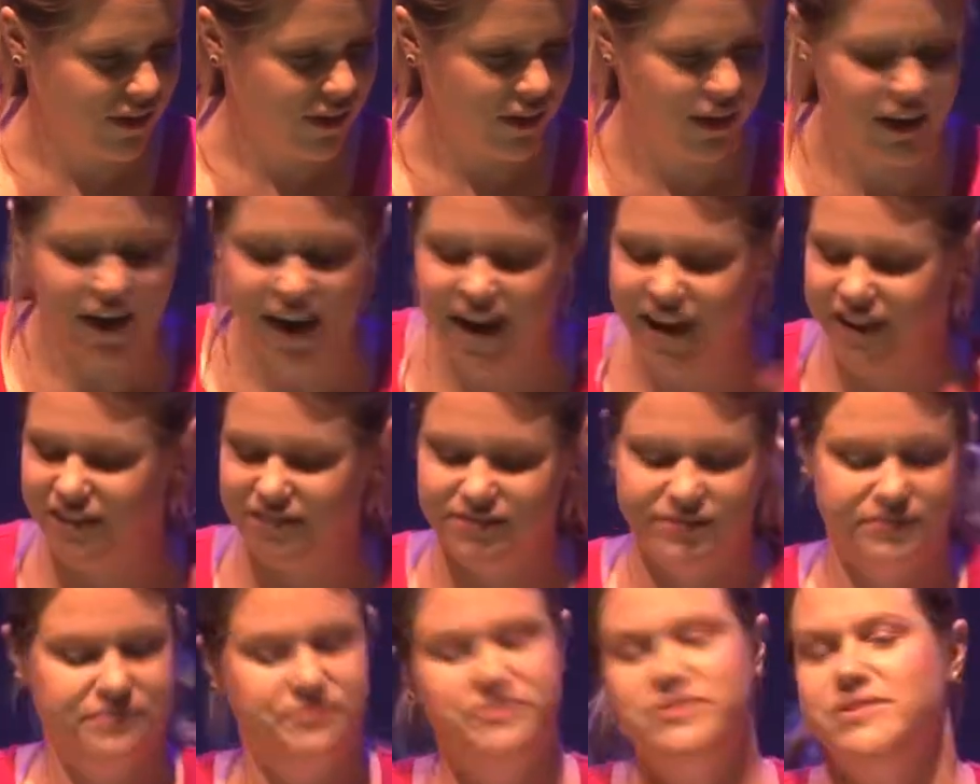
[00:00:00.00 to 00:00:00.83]
Okay,
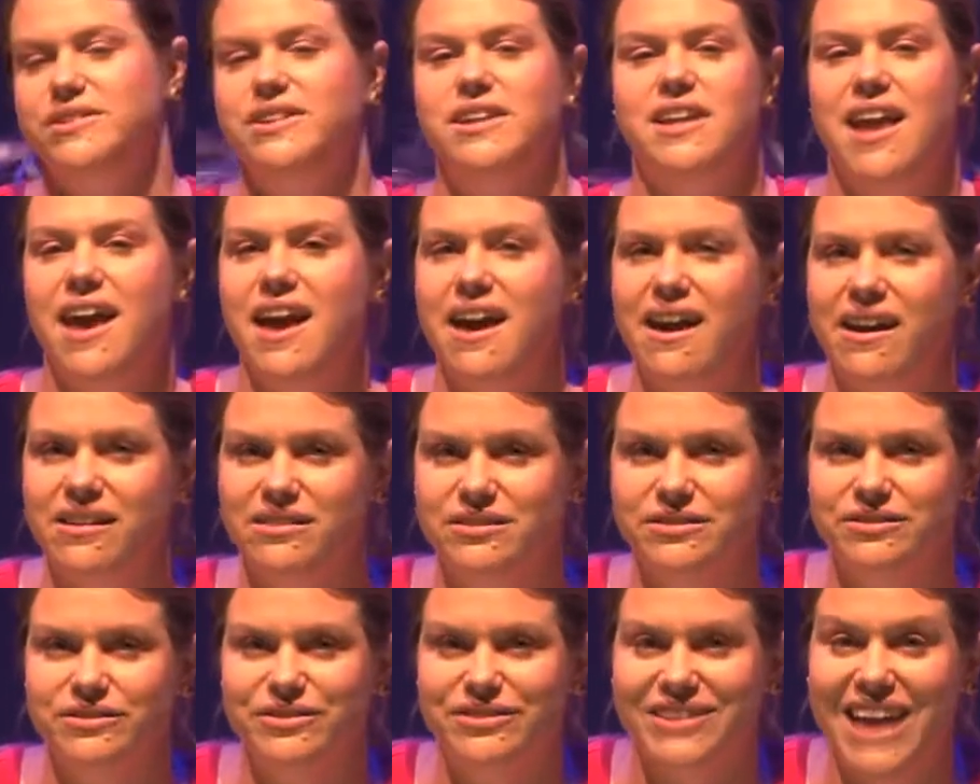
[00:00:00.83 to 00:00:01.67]
now
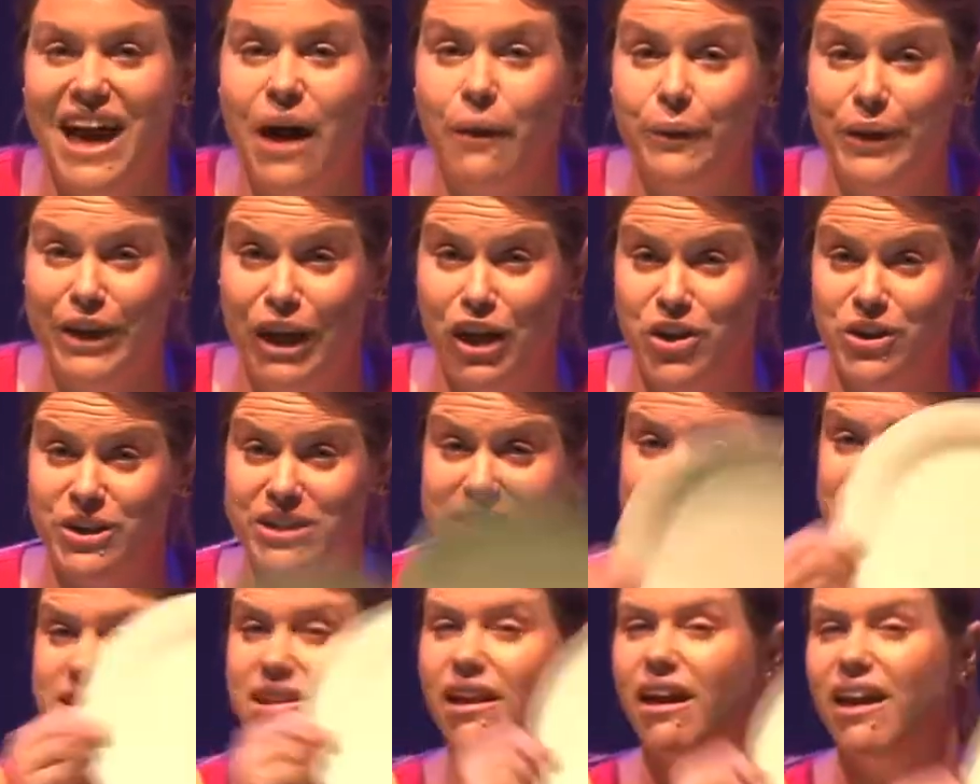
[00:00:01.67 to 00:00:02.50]
we're going to
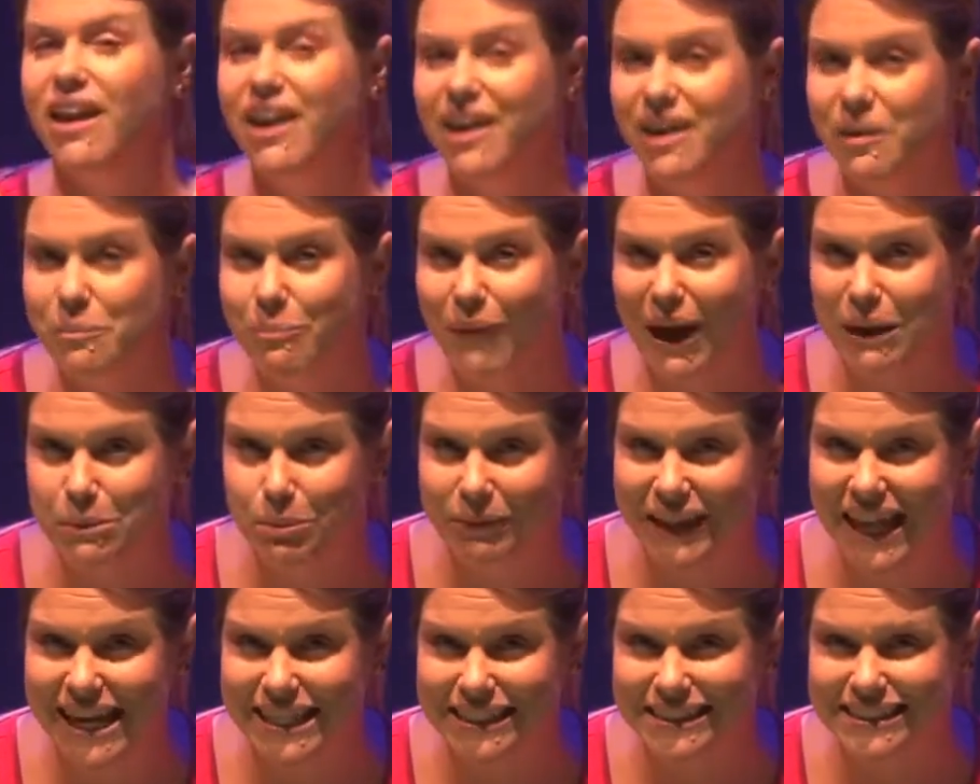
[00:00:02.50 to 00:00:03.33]
use paper
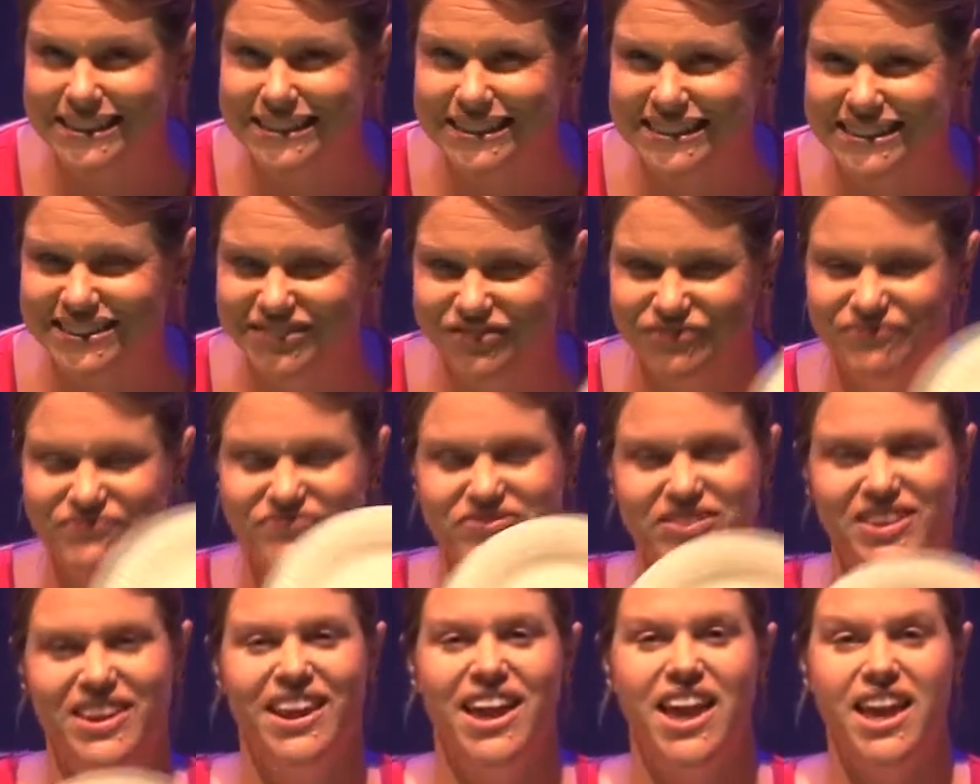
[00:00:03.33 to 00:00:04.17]
plates.
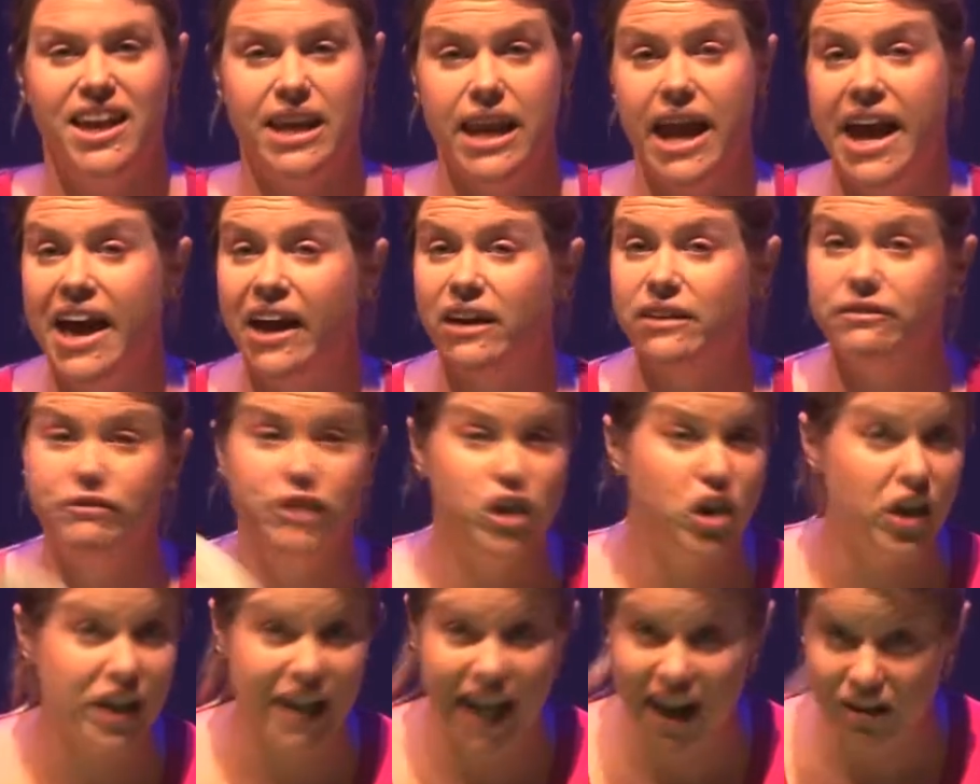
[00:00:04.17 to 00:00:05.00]
Now, if you
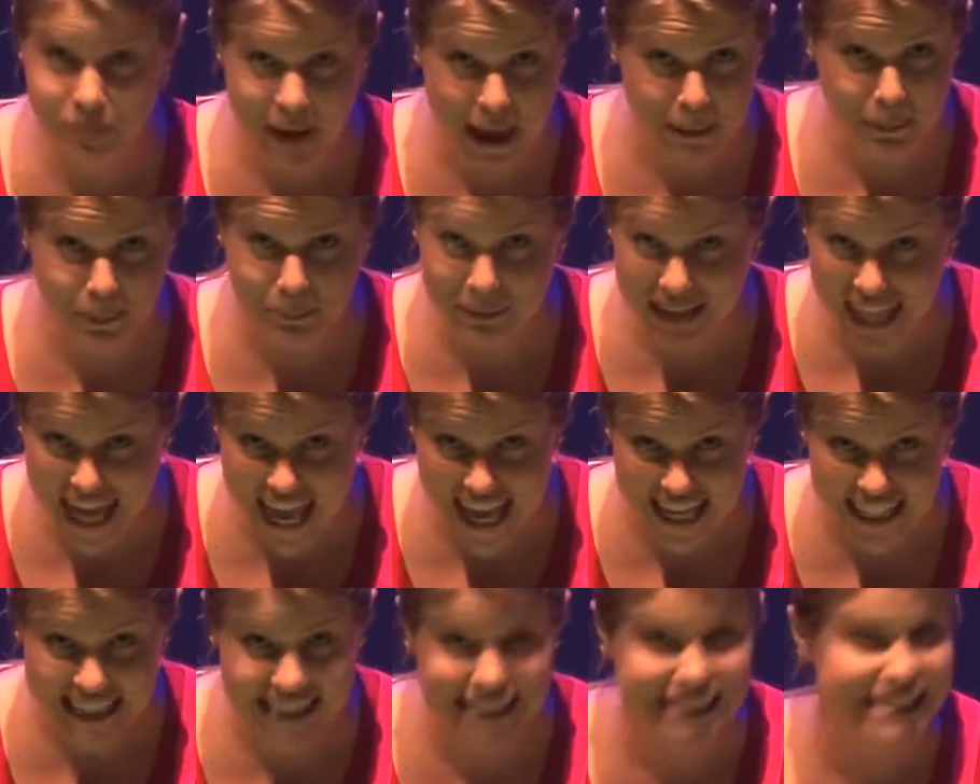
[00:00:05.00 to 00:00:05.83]
don't have paper
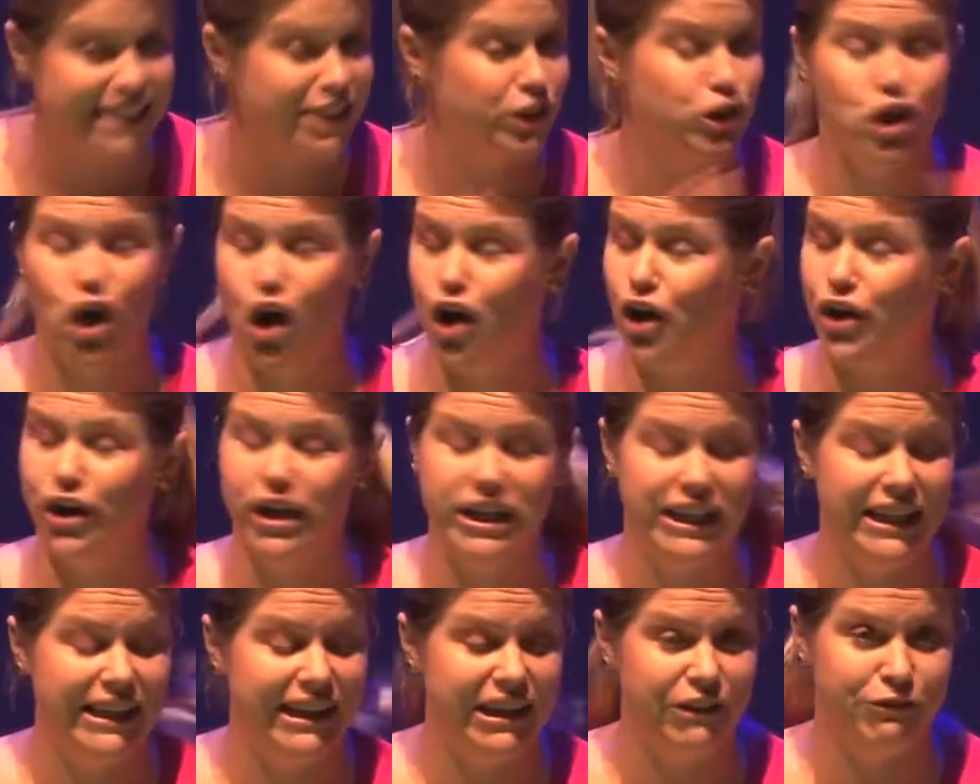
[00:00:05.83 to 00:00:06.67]
plates,
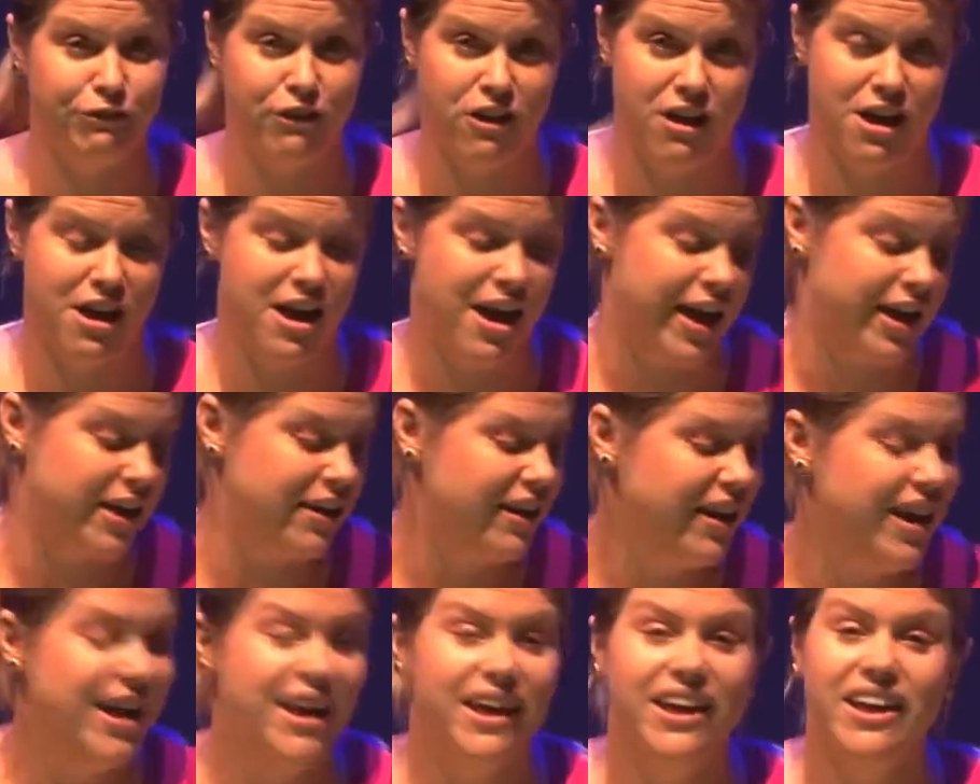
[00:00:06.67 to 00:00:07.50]
totally fine.
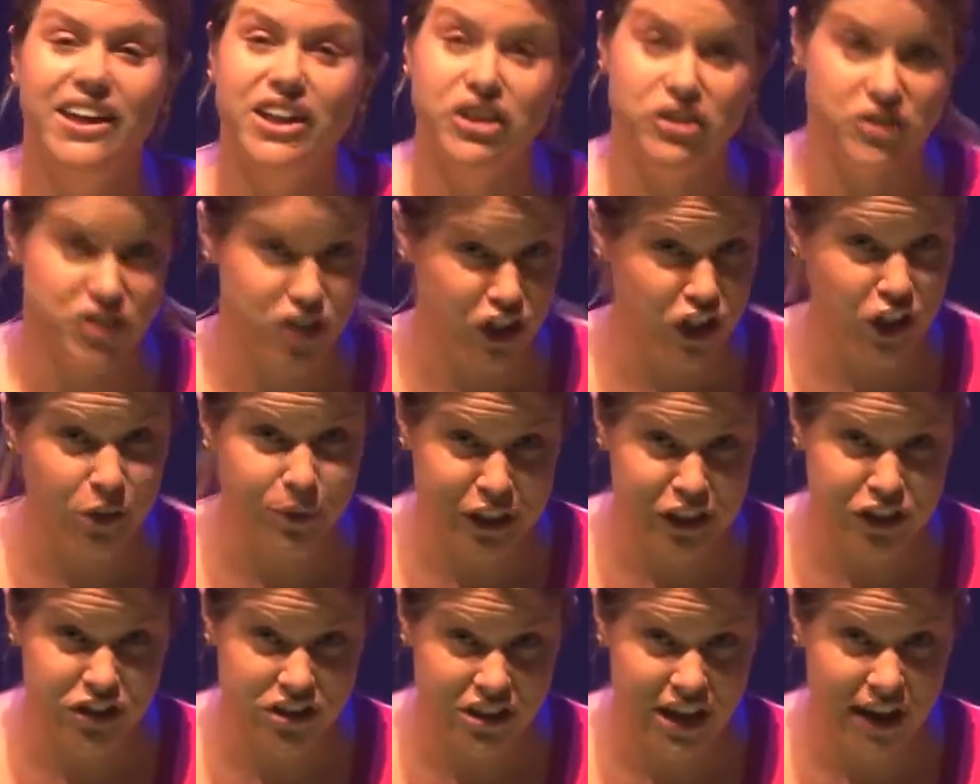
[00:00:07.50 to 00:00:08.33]
Because do you know what
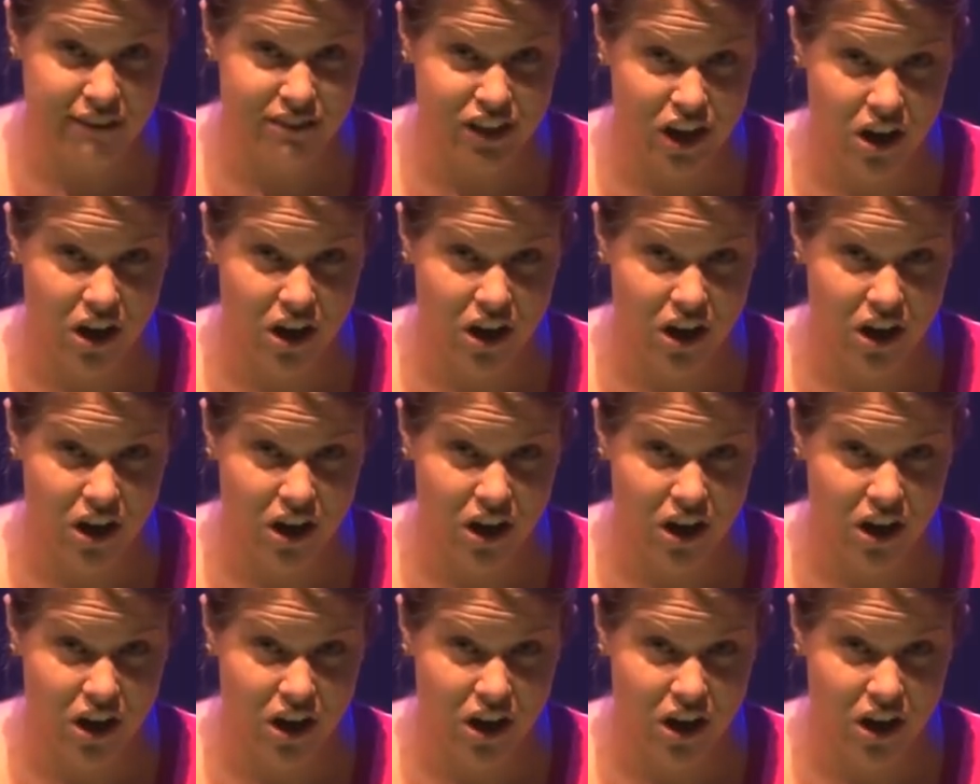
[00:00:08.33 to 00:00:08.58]
you do have at